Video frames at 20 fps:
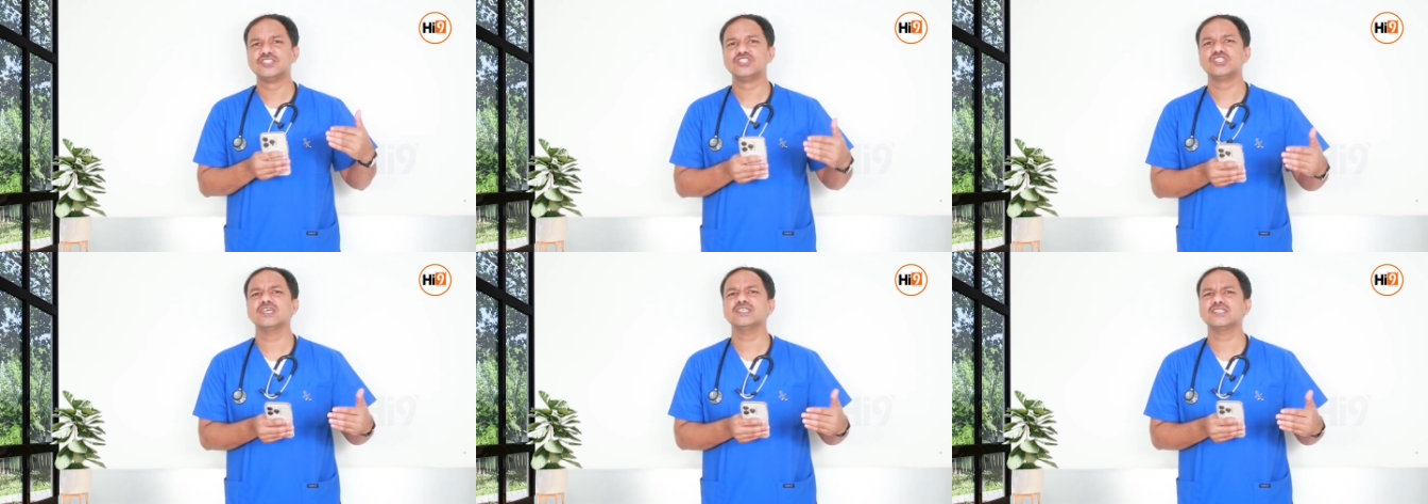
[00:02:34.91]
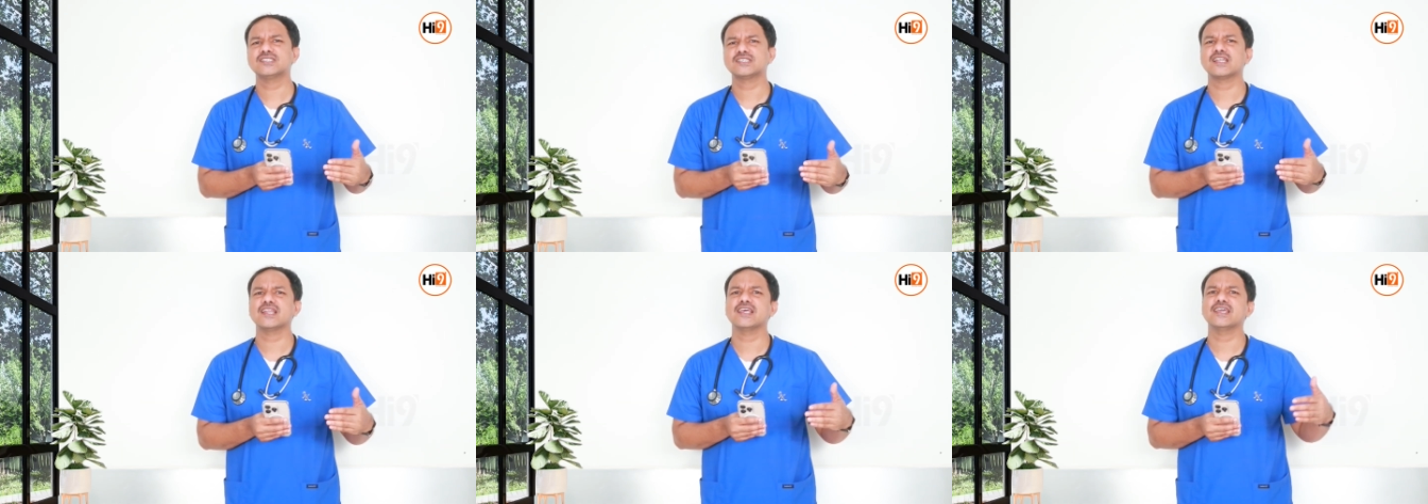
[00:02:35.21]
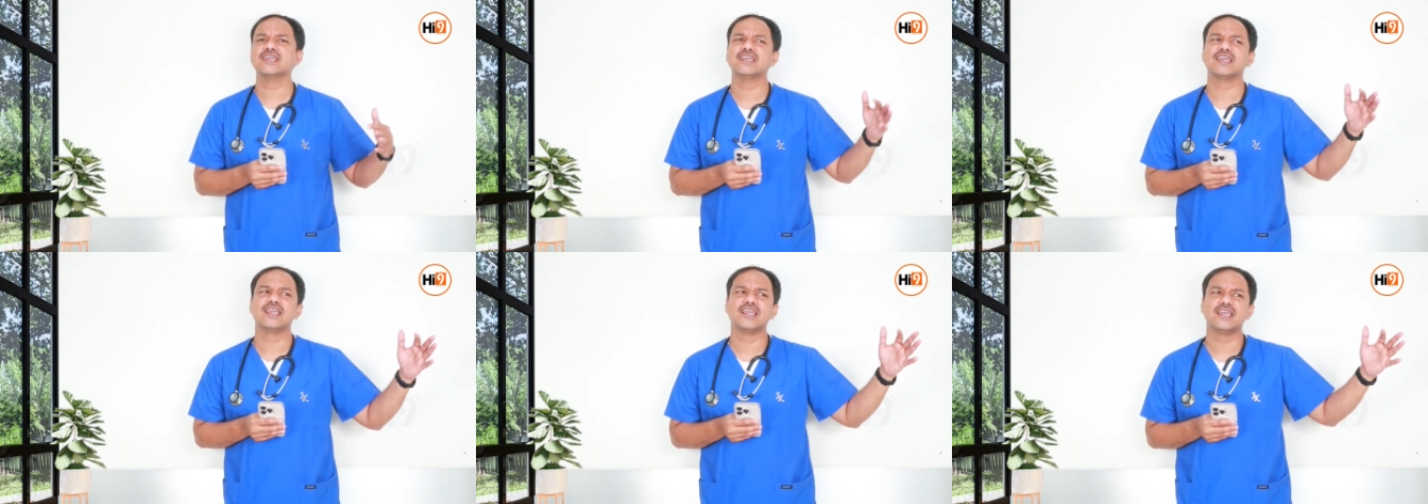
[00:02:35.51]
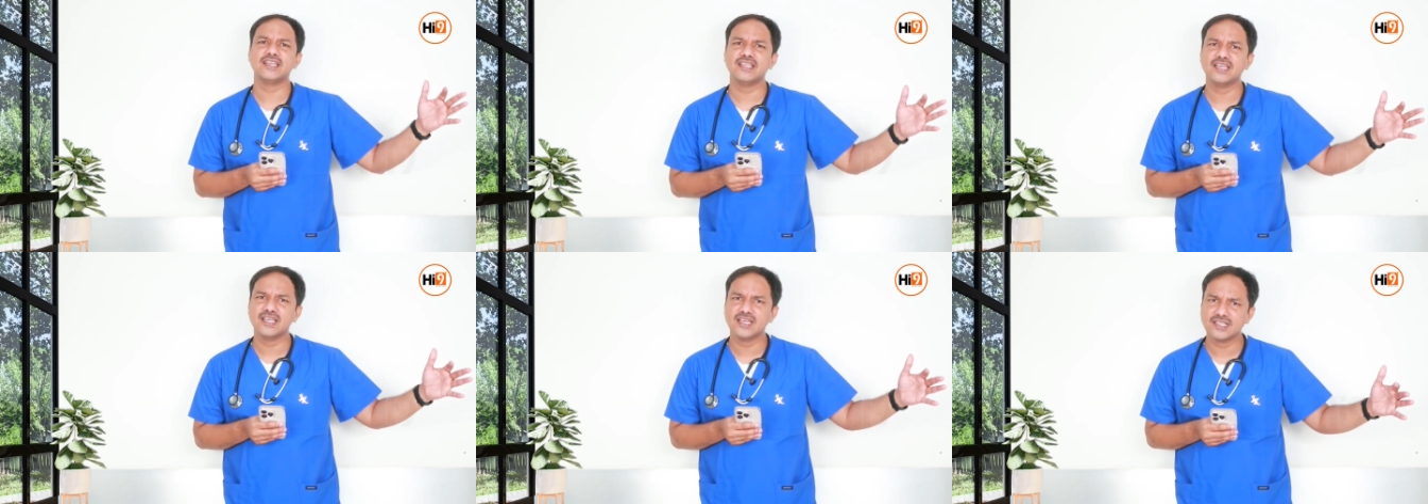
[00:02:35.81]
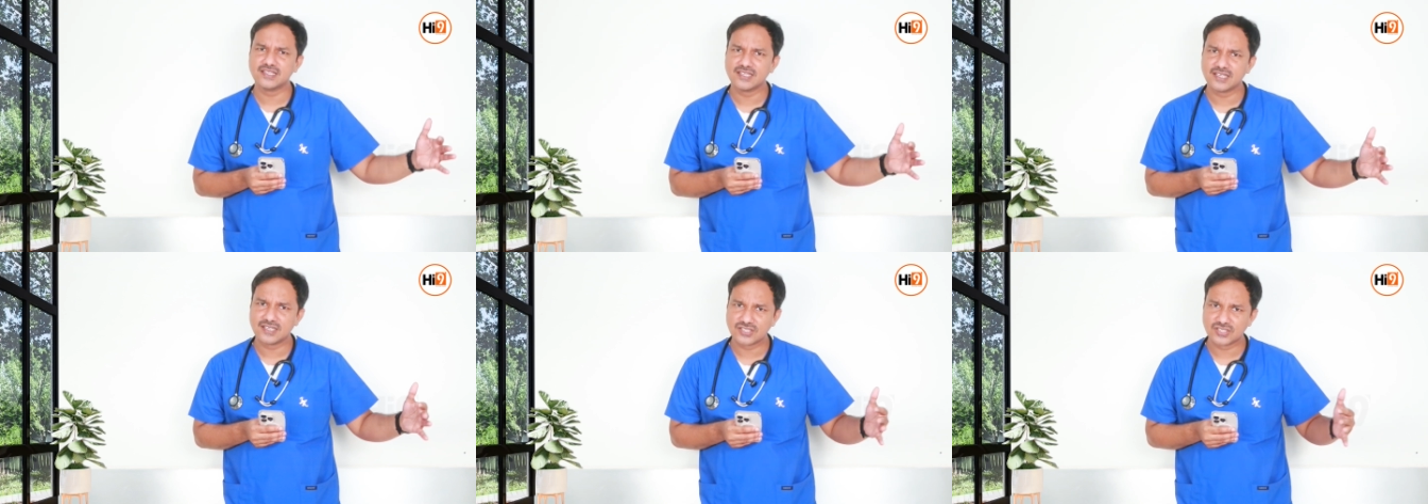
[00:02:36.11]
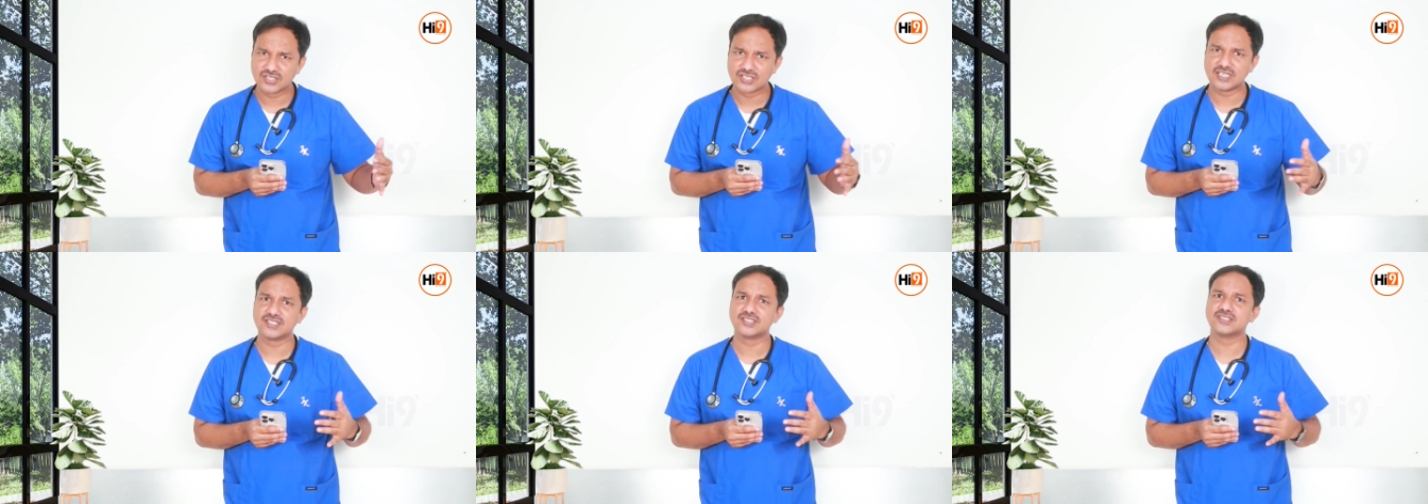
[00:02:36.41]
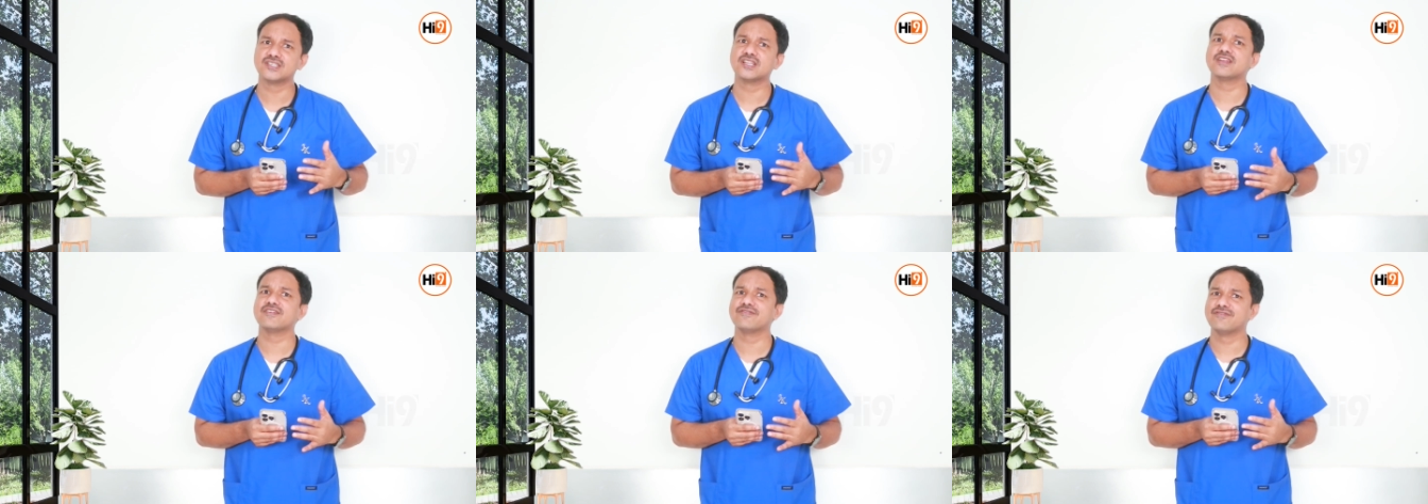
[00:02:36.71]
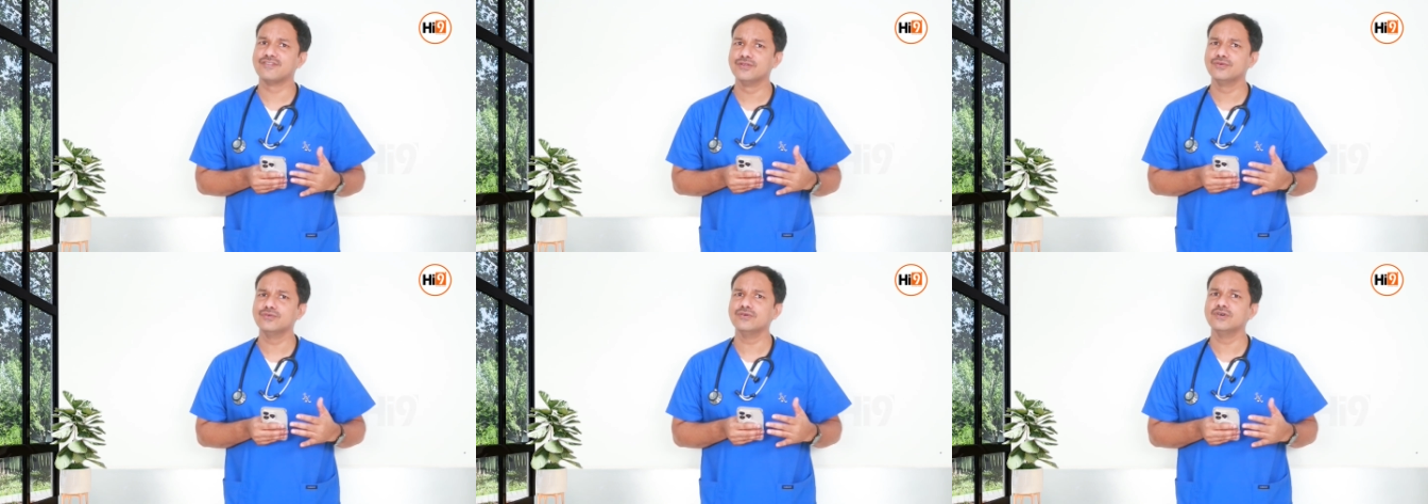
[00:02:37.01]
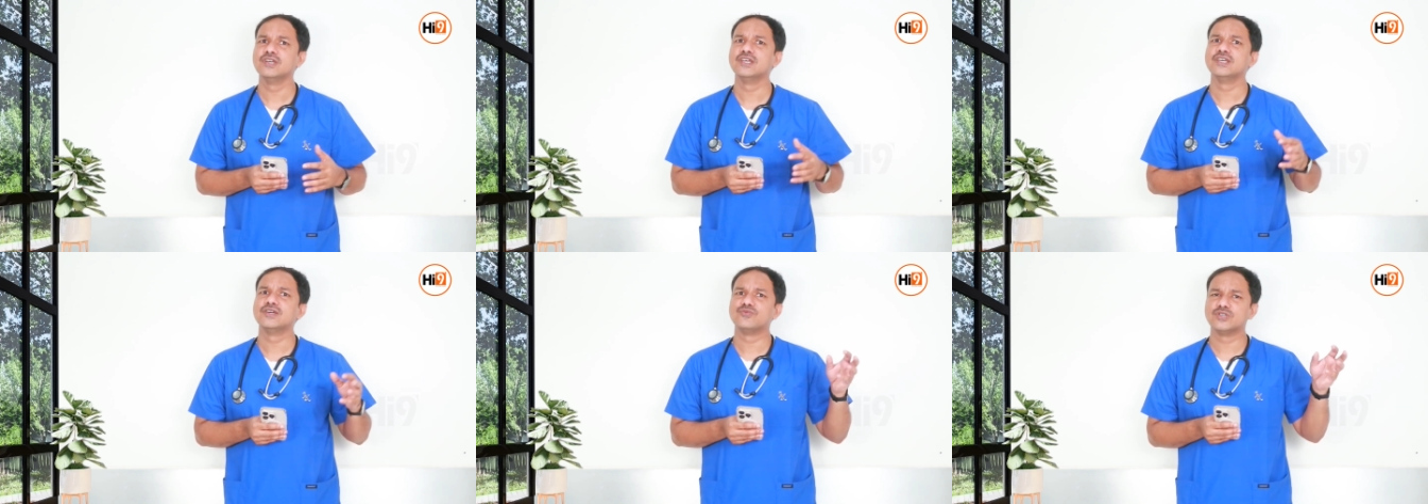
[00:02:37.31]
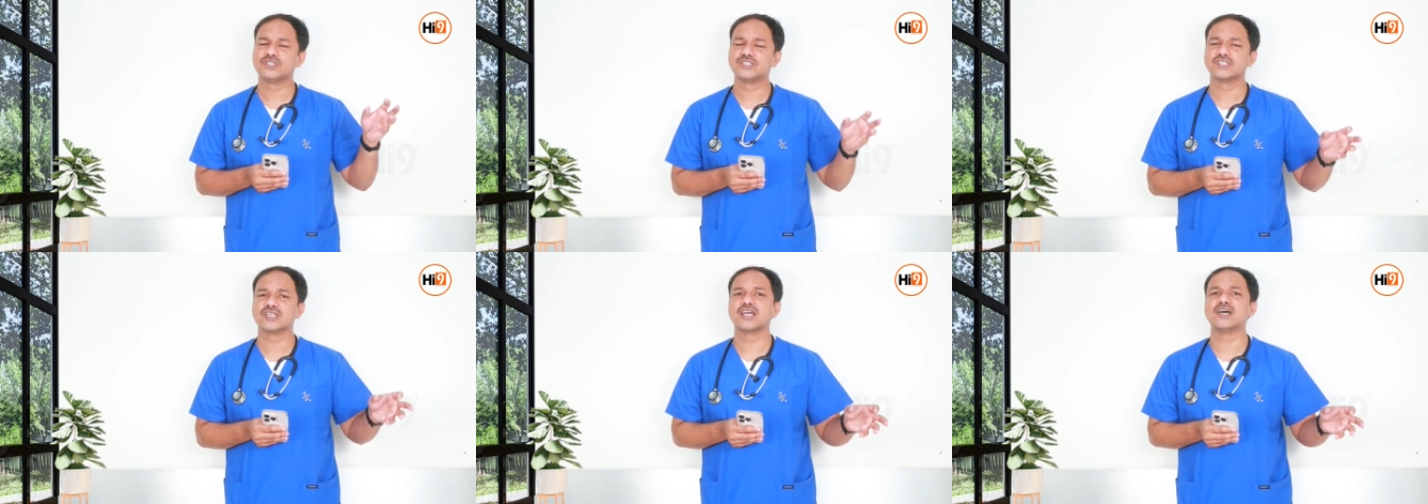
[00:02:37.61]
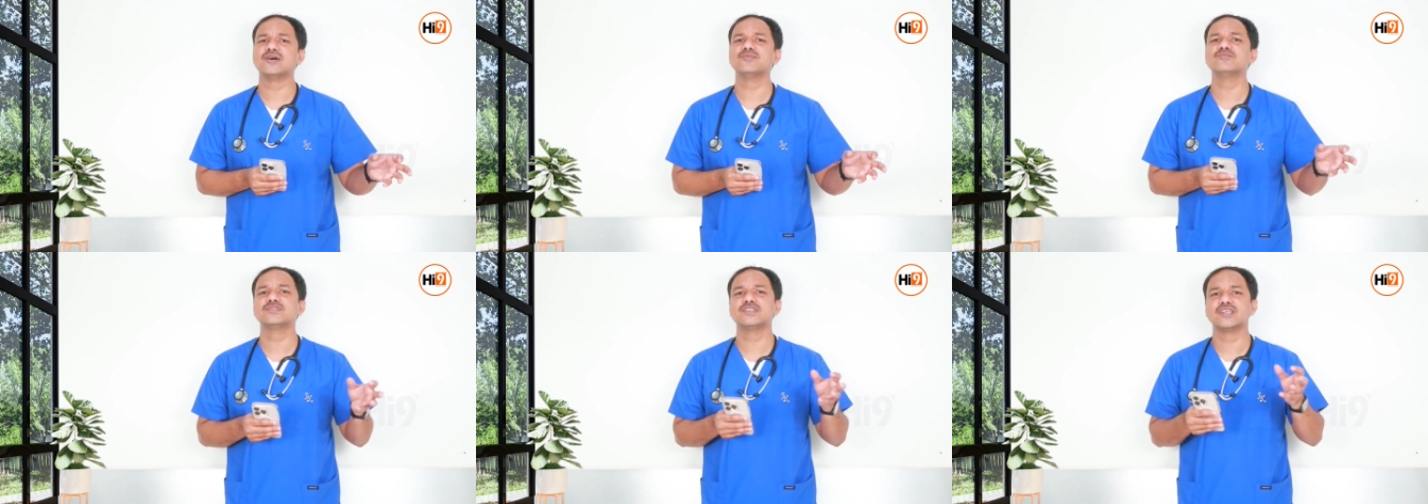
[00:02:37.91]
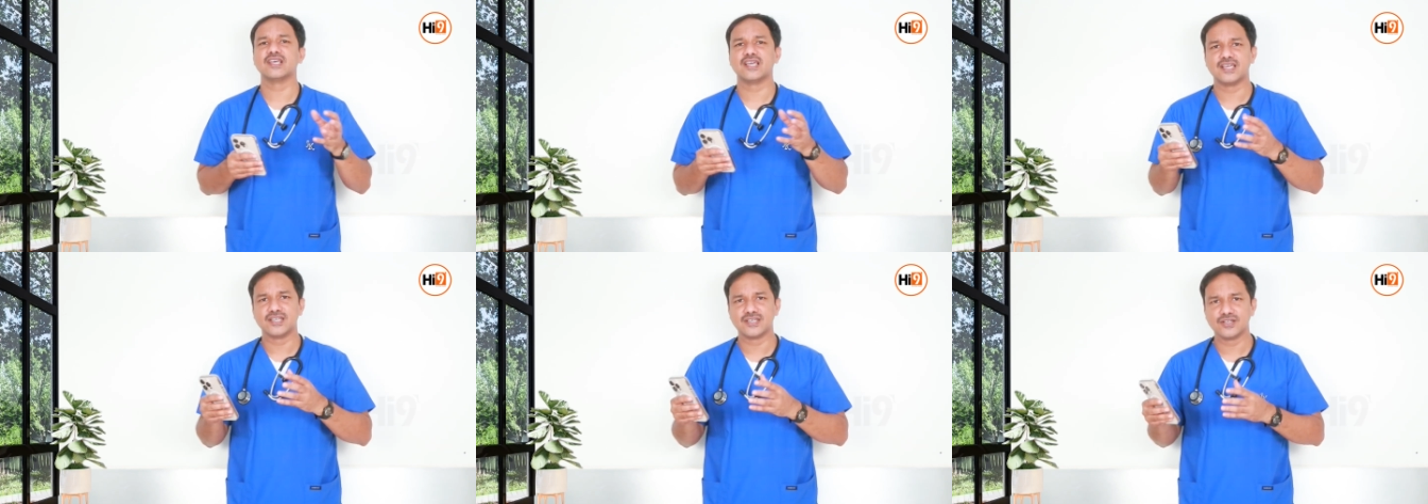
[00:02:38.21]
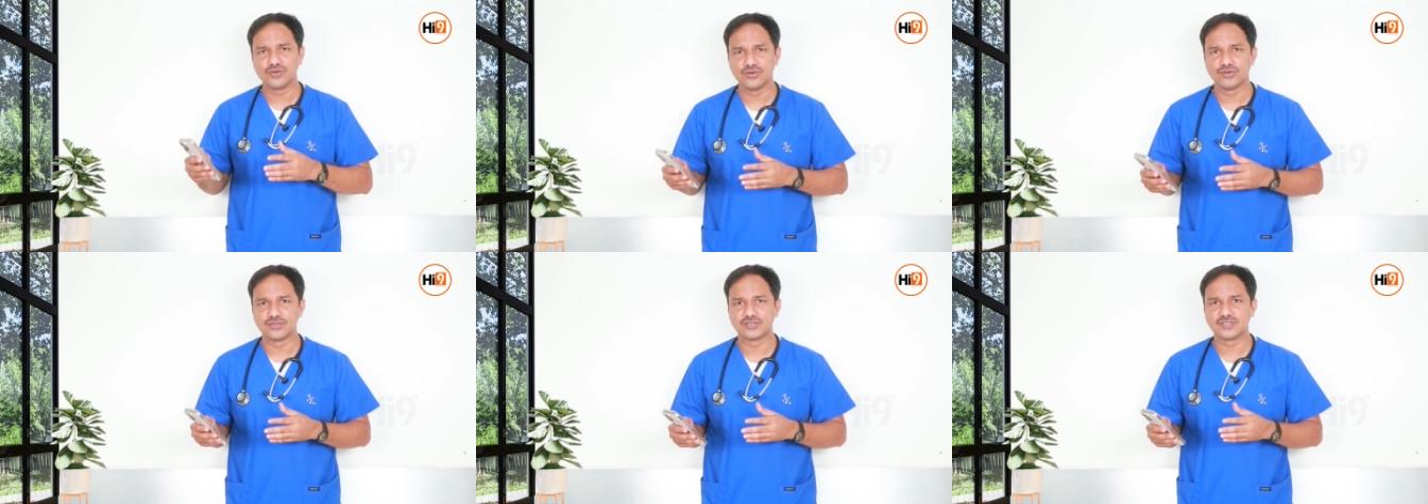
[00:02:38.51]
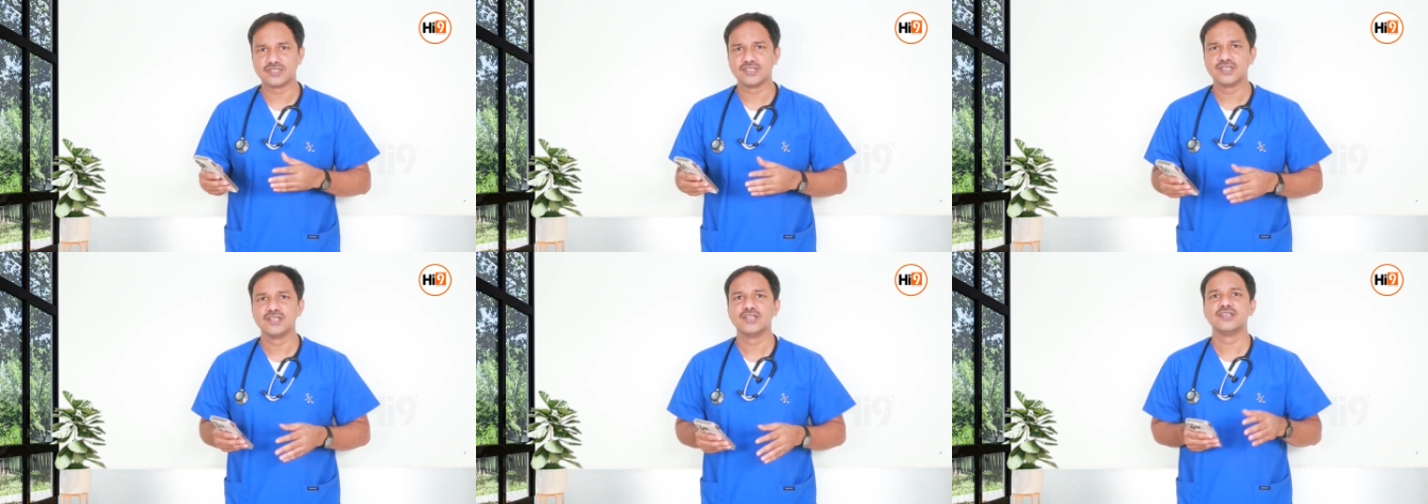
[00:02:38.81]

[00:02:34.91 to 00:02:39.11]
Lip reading: just like any other seasonal flu which comes and goes.